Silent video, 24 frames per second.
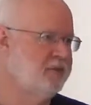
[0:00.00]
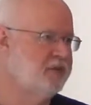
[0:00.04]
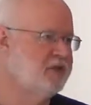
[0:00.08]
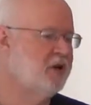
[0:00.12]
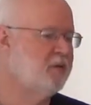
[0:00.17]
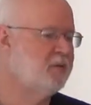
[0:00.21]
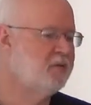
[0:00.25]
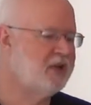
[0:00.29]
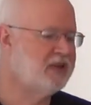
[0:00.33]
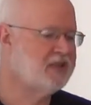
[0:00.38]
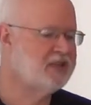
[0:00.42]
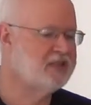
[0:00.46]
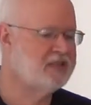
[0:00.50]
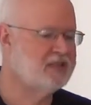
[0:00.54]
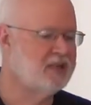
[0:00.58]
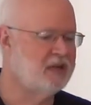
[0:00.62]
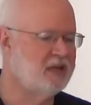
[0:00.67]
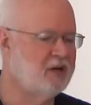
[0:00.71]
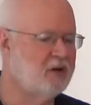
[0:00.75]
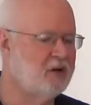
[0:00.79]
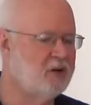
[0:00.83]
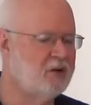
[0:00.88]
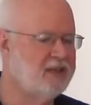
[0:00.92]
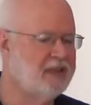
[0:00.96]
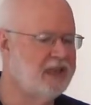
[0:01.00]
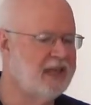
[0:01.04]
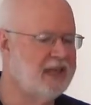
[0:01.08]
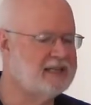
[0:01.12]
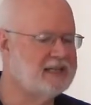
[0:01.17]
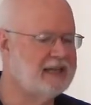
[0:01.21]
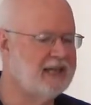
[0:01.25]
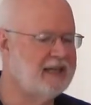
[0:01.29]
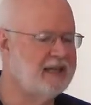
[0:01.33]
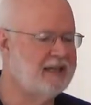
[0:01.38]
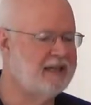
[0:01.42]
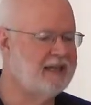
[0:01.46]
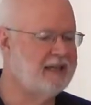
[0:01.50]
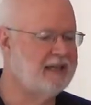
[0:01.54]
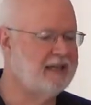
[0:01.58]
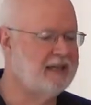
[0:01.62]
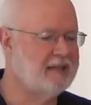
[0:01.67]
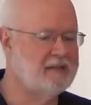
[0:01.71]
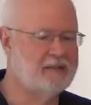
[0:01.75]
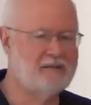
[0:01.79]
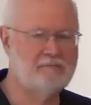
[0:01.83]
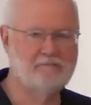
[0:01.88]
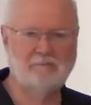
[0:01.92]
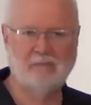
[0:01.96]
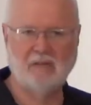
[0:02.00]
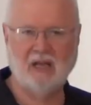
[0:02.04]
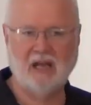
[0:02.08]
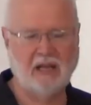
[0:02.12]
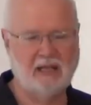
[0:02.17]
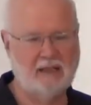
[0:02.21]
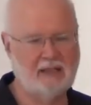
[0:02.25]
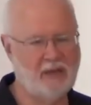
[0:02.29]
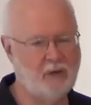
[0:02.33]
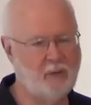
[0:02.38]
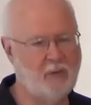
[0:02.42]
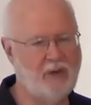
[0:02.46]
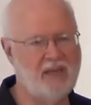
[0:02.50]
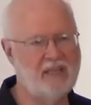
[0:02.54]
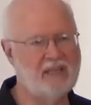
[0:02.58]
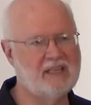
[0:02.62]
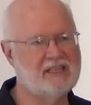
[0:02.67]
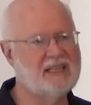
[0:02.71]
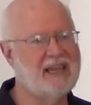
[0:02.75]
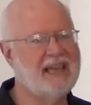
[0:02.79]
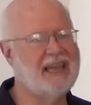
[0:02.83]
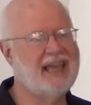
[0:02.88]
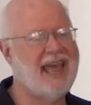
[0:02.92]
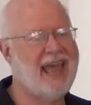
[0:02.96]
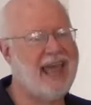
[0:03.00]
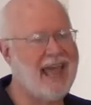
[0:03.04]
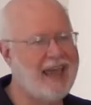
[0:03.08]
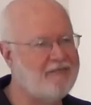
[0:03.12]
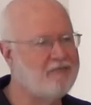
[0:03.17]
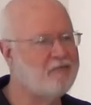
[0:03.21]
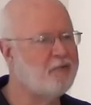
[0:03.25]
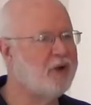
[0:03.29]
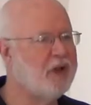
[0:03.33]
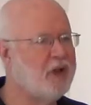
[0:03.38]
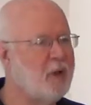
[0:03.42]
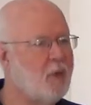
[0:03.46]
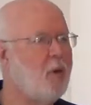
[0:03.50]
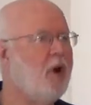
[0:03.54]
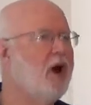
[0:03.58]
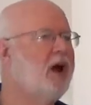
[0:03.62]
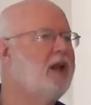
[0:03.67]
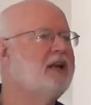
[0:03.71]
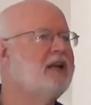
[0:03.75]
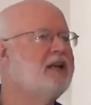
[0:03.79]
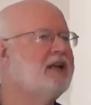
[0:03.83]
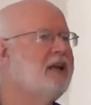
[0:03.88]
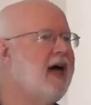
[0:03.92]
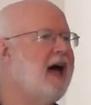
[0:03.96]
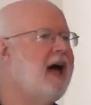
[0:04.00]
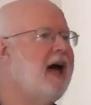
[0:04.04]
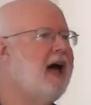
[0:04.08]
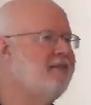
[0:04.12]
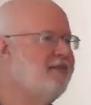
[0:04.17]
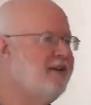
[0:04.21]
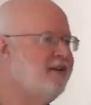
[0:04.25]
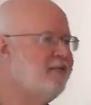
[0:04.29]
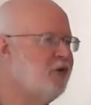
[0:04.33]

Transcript: So much so that we can say everyone alive,